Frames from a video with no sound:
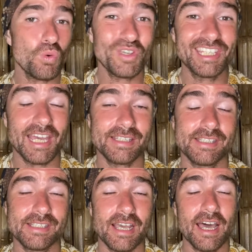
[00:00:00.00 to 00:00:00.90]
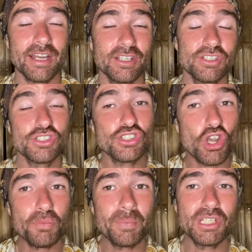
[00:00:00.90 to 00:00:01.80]
we get started,
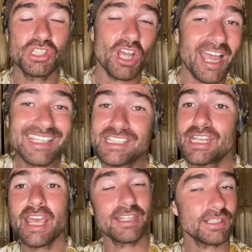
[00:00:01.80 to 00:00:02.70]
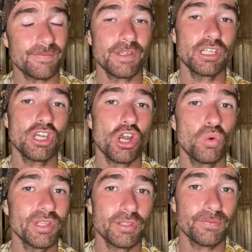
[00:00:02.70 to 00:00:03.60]
don't be shy, share this video
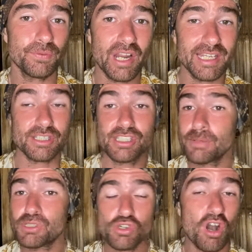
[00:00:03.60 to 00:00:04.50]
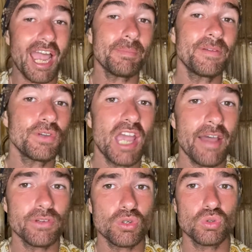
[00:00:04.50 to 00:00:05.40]
with a friend, subscribe if you
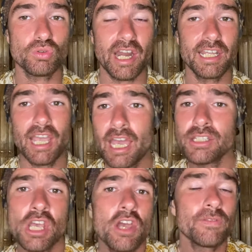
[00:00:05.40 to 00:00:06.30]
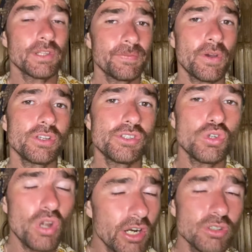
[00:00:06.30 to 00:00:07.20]
haven't already, and for the first
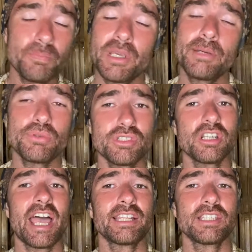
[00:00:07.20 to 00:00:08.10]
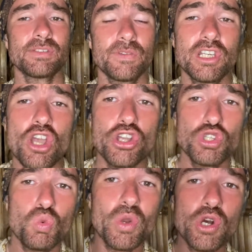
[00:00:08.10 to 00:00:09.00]
200 people to like this video, you
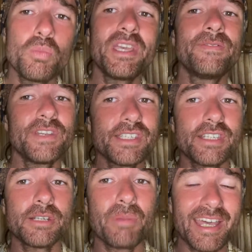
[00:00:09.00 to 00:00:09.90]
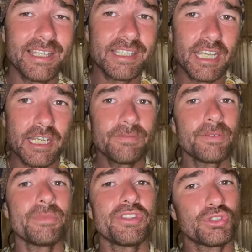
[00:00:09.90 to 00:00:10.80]
will be visited by the team
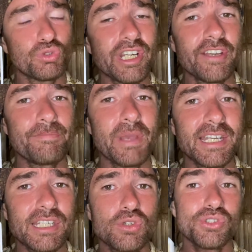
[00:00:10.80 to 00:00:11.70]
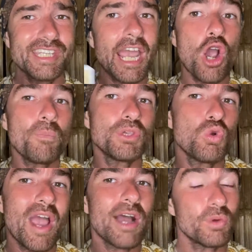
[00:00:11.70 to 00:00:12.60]
from the Three of Pentacles to help you
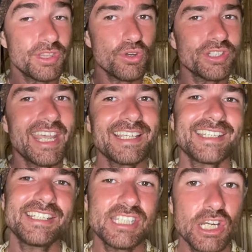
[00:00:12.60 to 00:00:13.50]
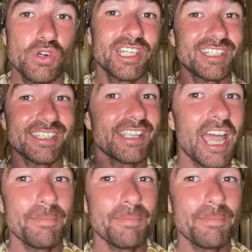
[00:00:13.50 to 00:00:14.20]
out with your next interior design